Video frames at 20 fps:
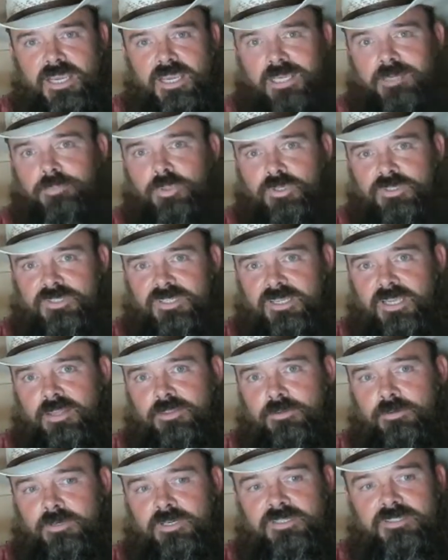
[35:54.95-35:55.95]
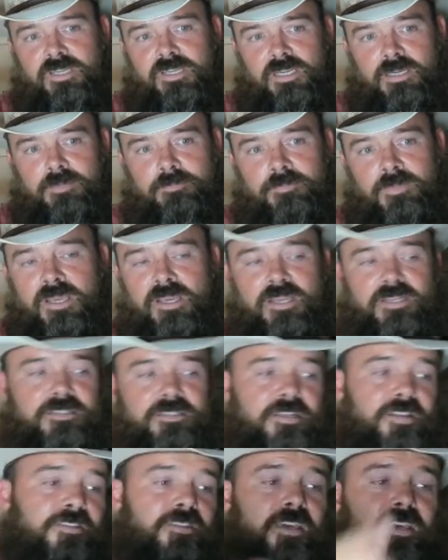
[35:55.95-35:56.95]
and put together a team
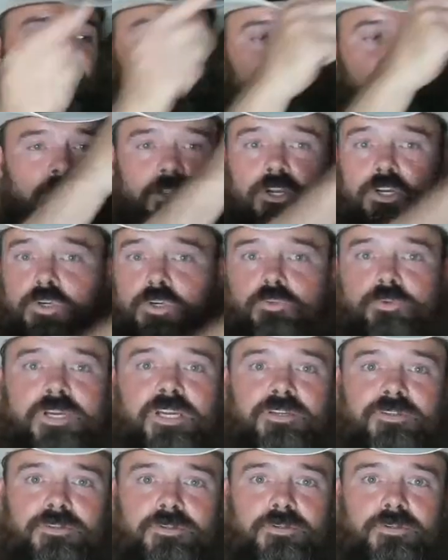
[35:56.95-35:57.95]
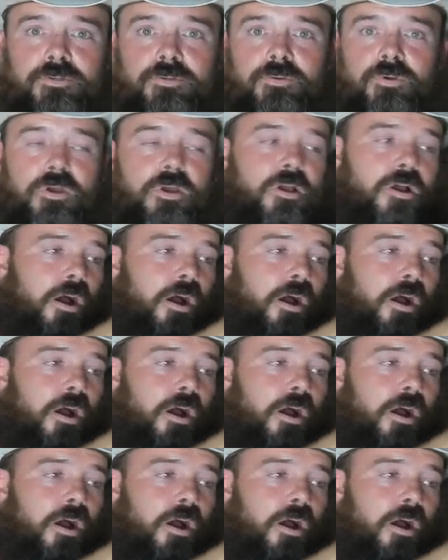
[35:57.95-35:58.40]
to then redo